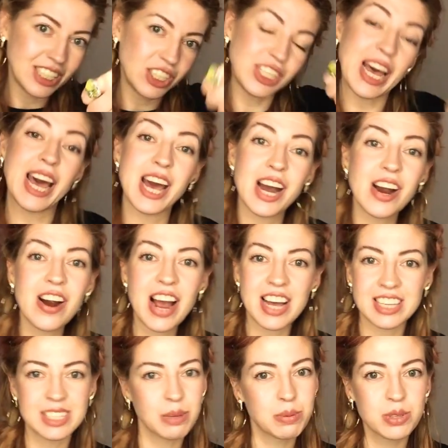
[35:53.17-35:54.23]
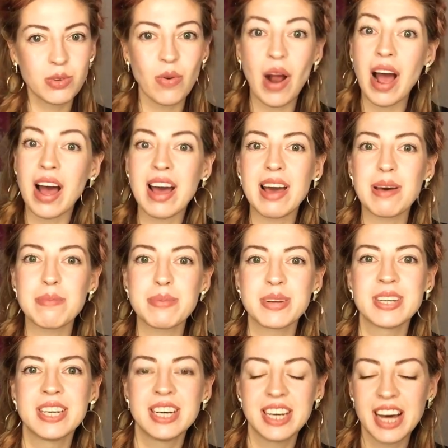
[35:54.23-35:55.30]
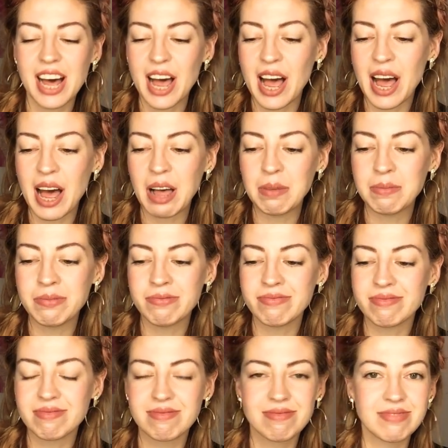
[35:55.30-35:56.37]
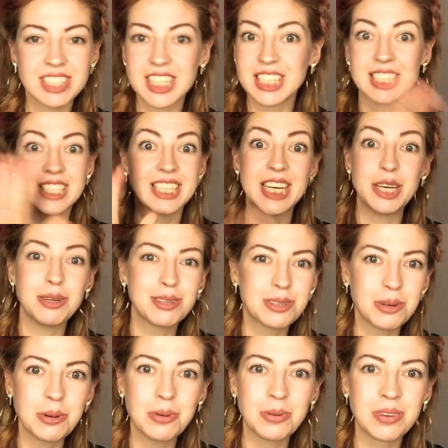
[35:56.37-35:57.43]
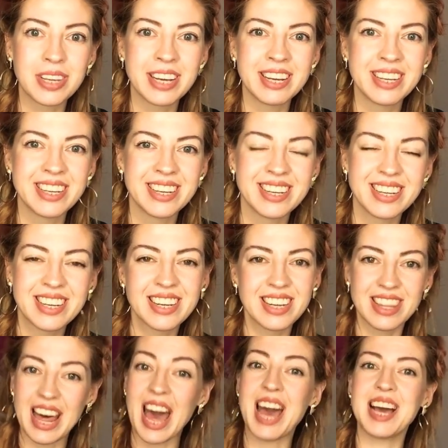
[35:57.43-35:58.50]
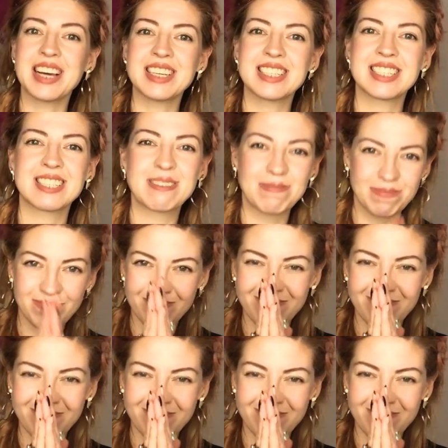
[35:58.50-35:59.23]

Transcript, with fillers: share and subscribe. Um, see you soon. Thanks.